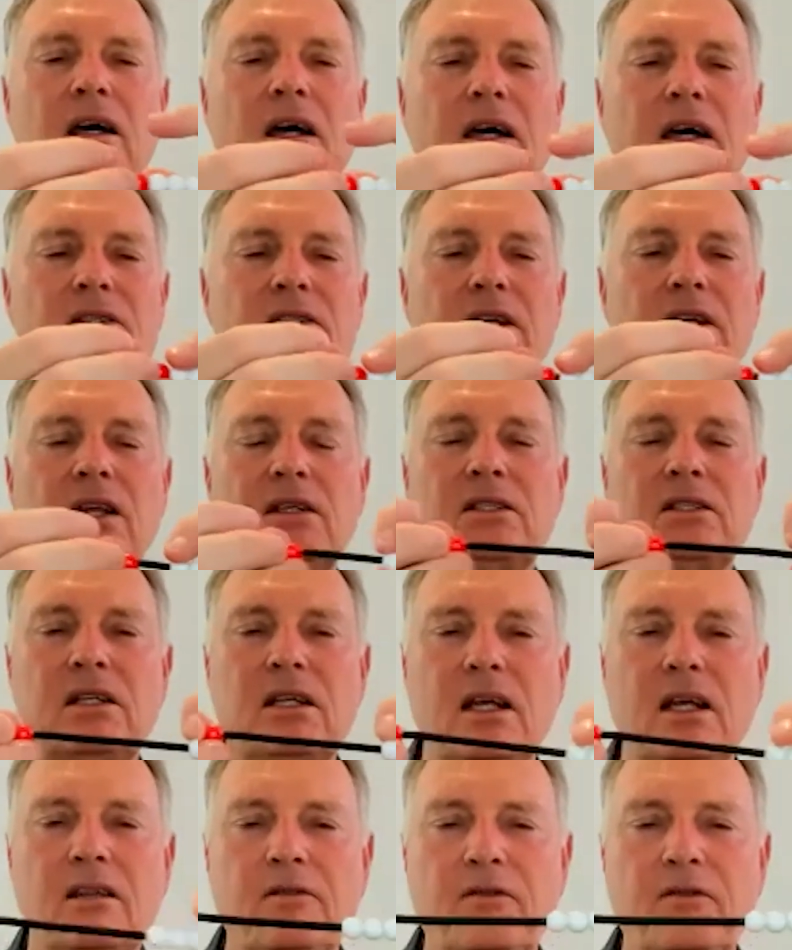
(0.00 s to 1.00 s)
I can see that's
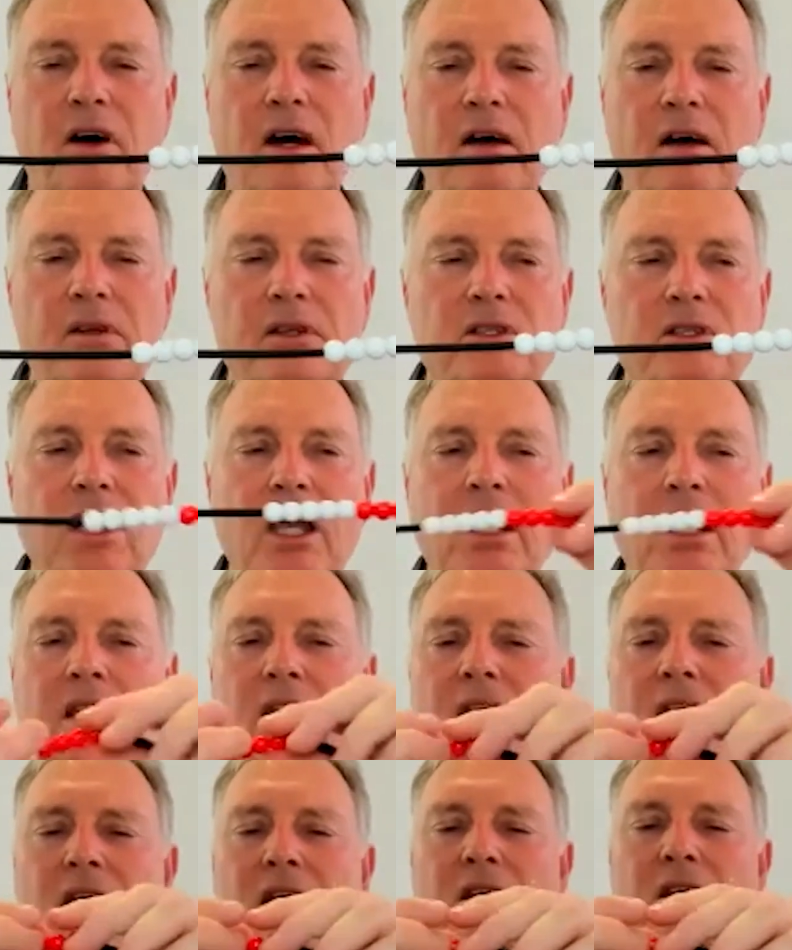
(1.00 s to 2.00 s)
another 5, it's
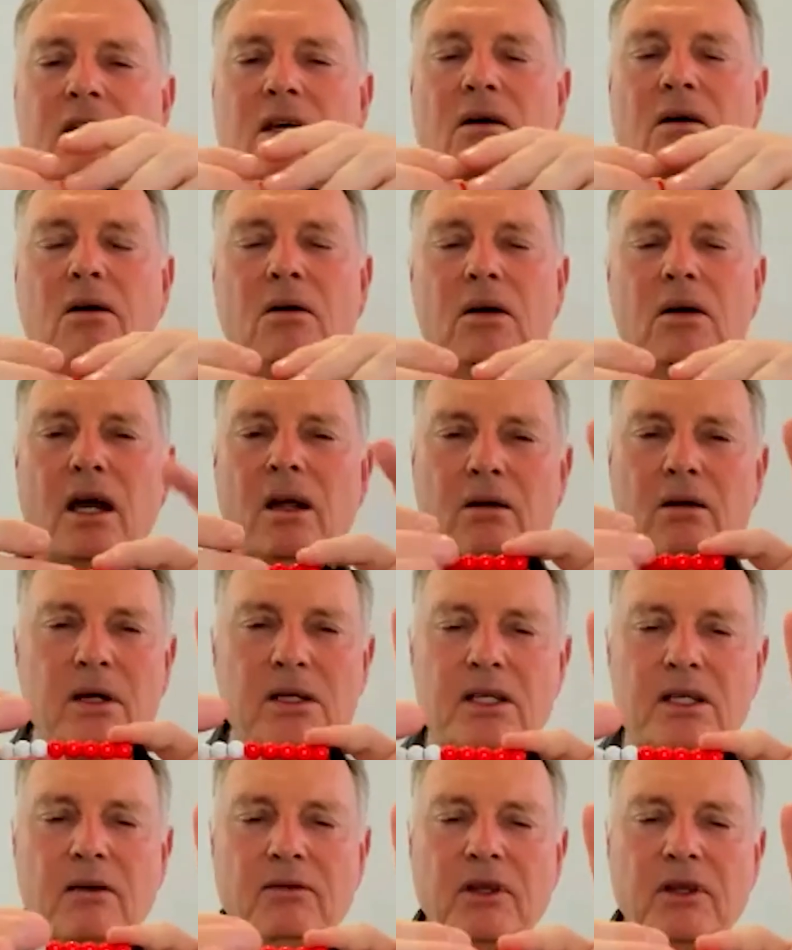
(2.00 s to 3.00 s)
10. So I don't
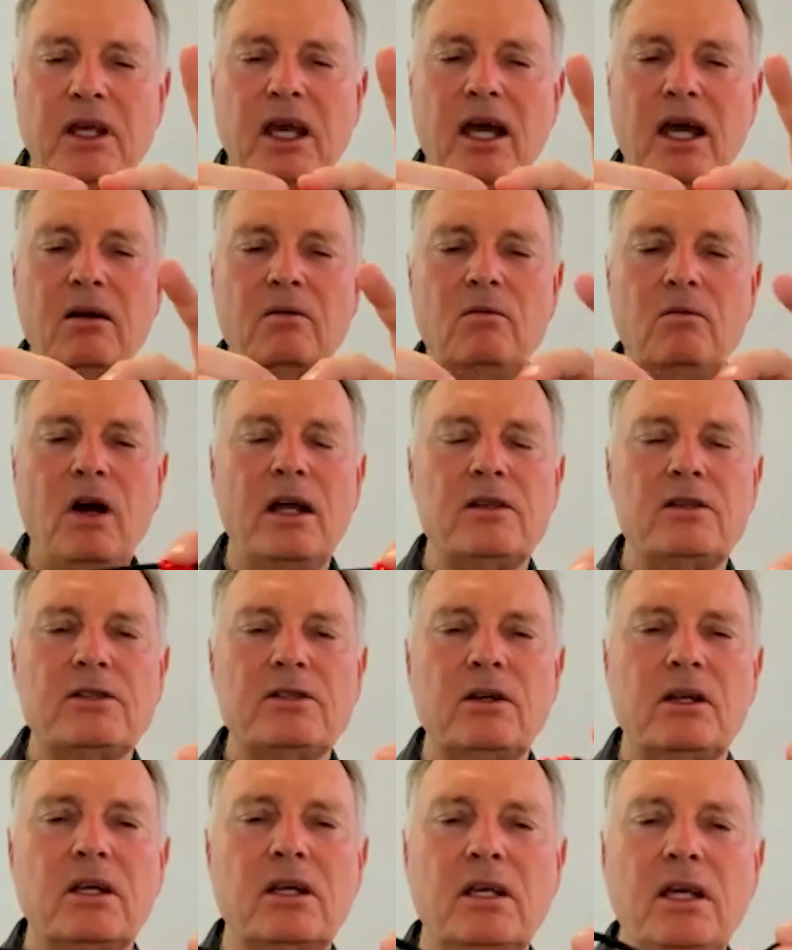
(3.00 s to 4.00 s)
always have to count in
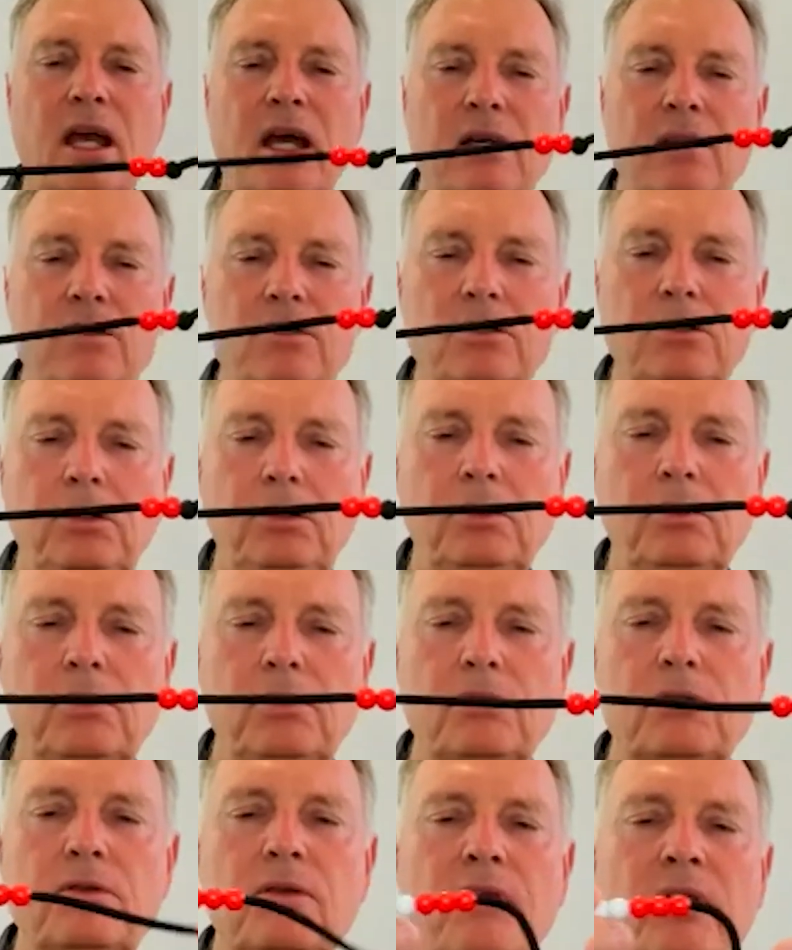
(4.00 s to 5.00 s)
ones. I could count in
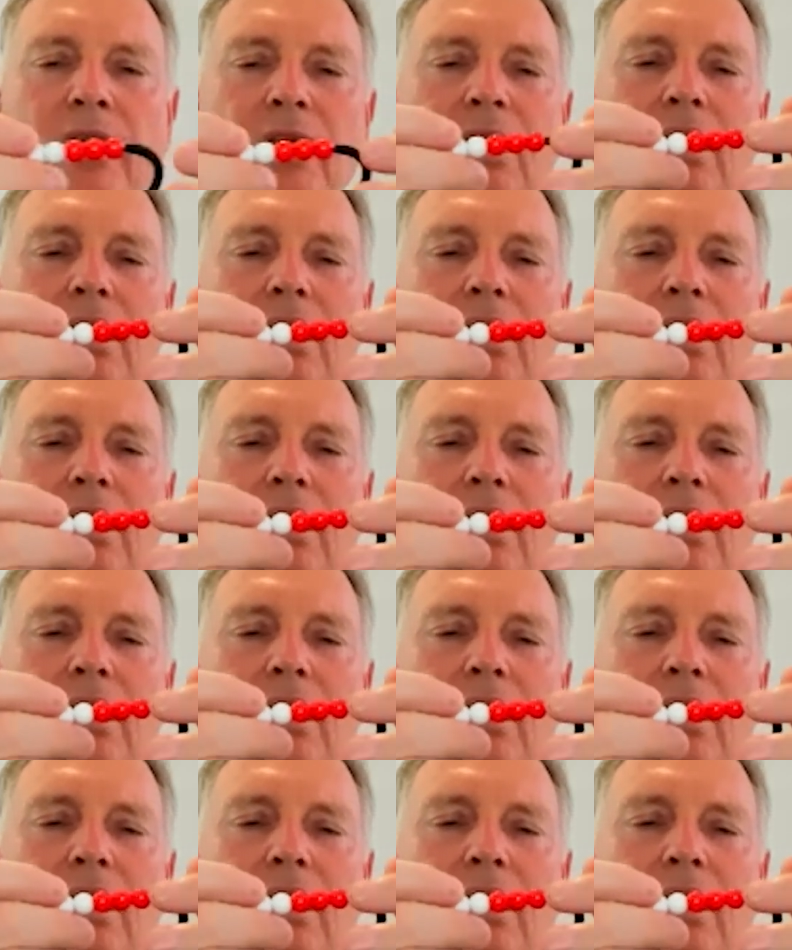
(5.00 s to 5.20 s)
twos.